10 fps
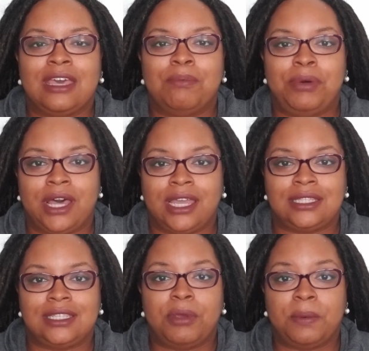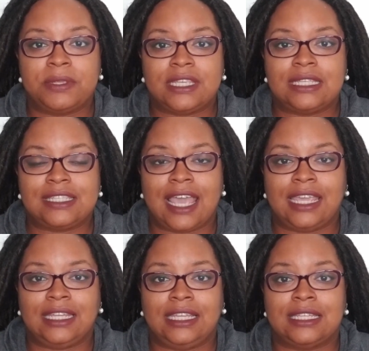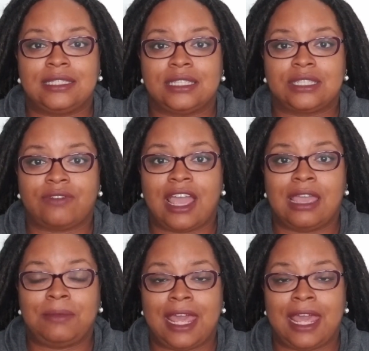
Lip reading: But purpose anxiety is described